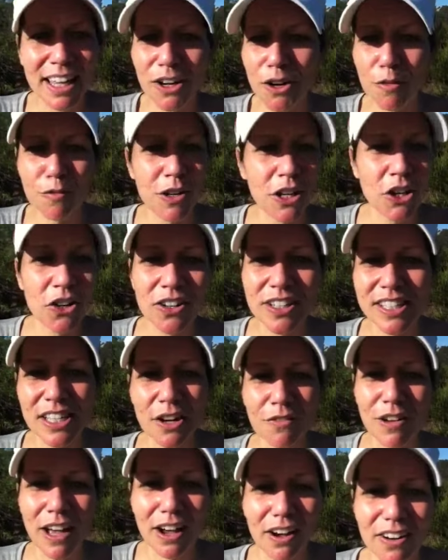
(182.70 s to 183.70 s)
It'll figure
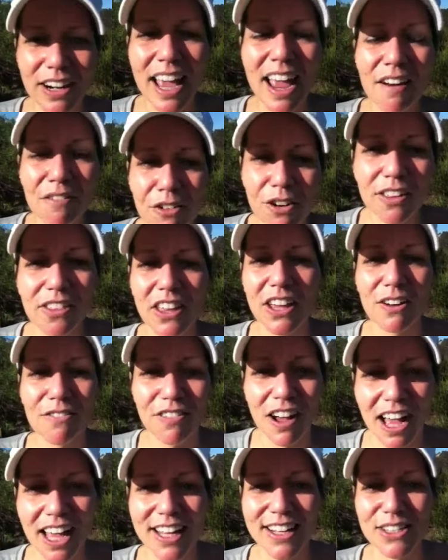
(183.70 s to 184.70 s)
itself out. Everything
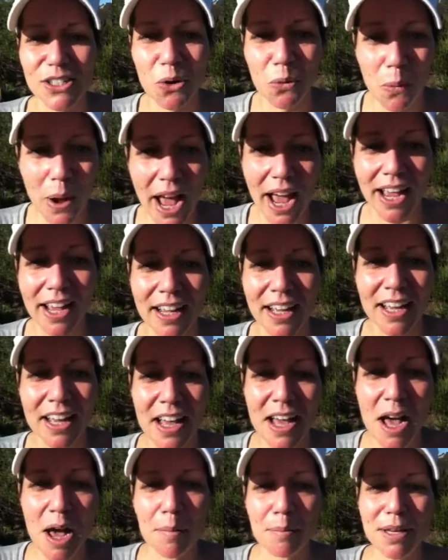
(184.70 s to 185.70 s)
finds a way
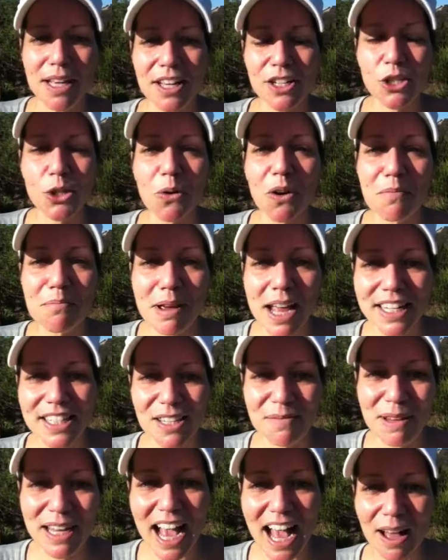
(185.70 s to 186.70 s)
because you are meant
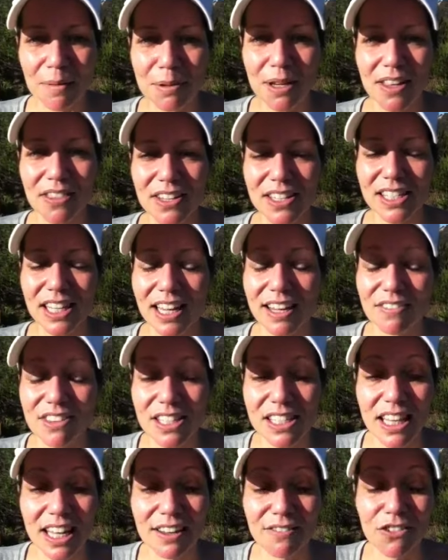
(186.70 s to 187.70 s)
to be happy in this life.
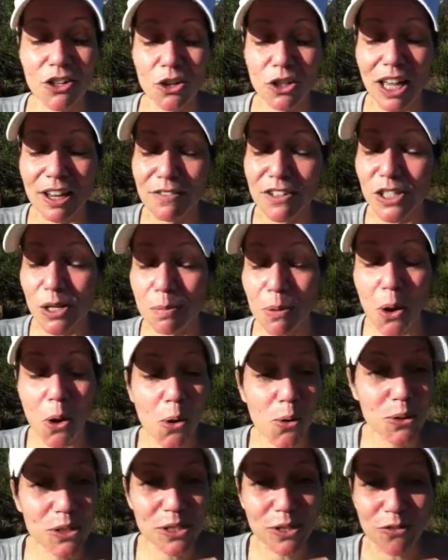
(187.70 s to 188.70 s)
This life, your life is
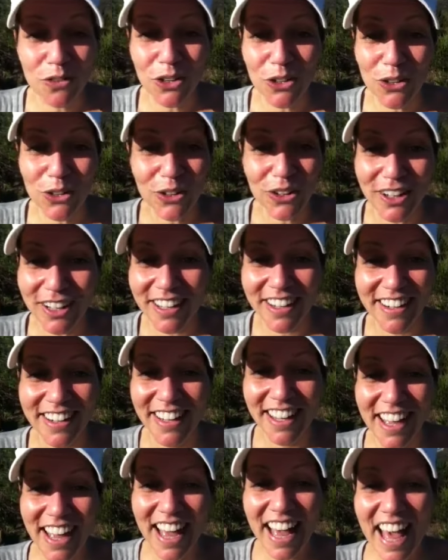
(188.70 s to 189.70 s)
supposed to feel good.
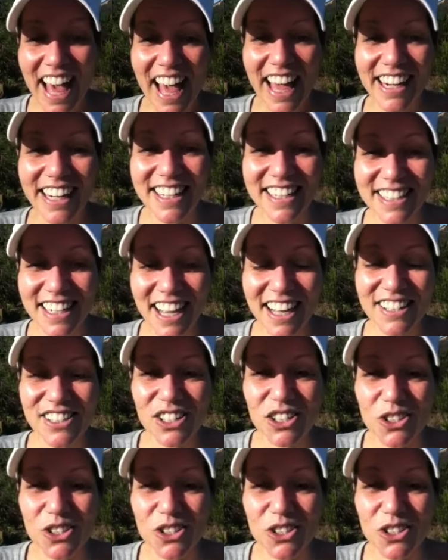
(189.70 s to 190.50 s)
And it does.